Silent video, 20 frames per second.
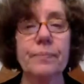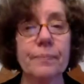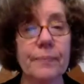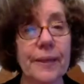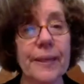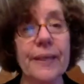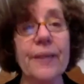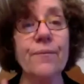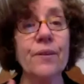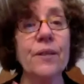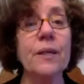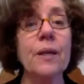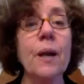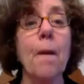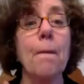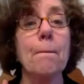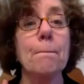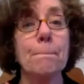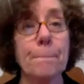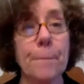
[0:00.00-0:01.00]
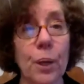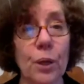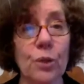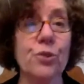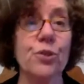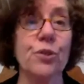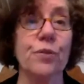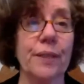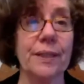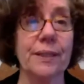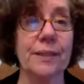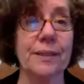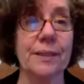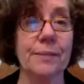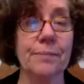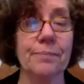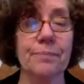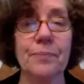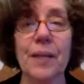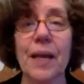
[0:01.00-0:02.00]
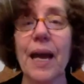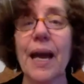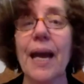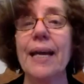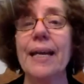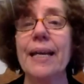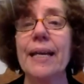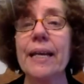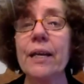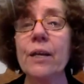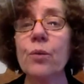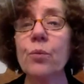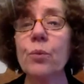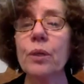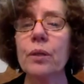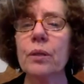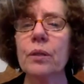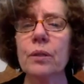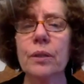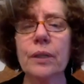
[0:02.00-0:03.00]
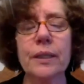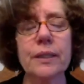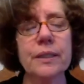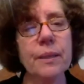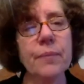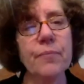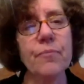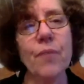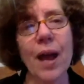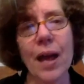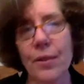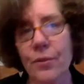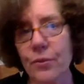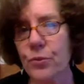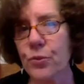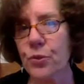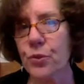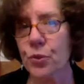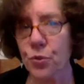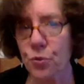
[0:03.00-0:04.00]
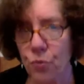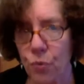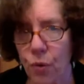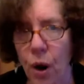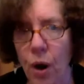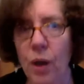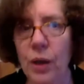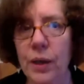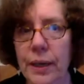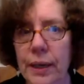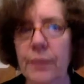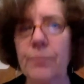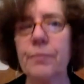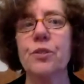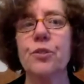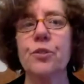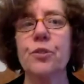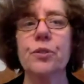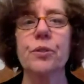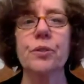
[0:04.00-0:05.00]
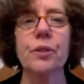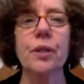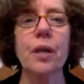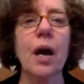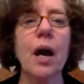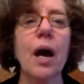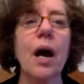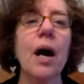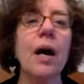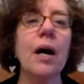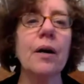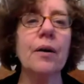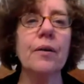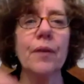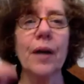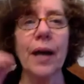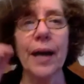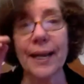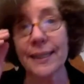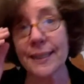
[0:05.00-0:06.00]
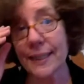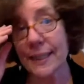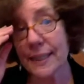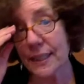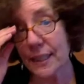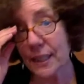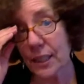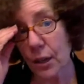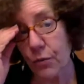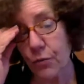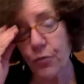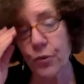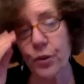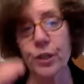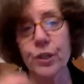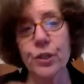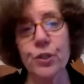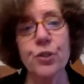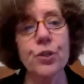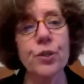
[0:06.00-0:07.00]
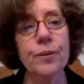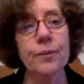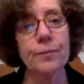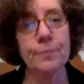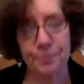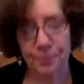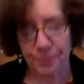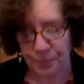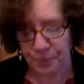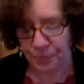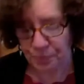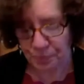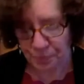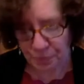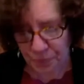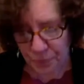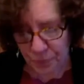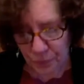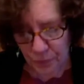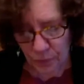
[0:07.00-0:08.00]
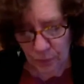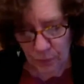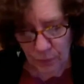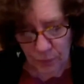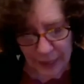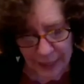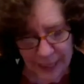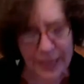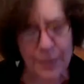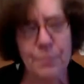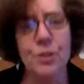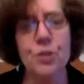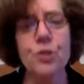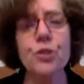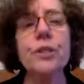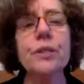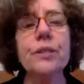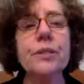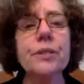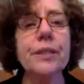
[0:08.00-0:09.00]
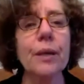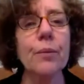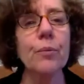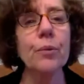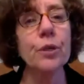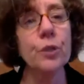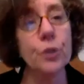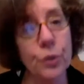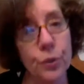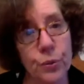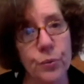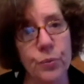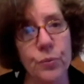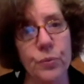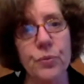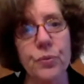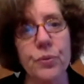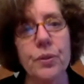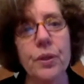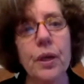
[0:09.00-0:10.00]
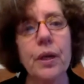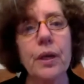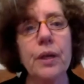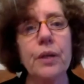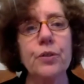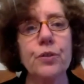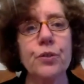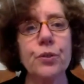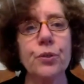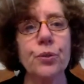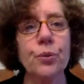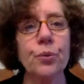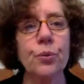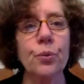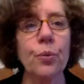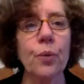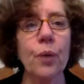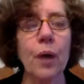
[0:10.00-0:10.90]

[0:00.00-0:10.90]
even Bolsheviks. And here we're going to look at some rather strong images of anti suffrage images that were used to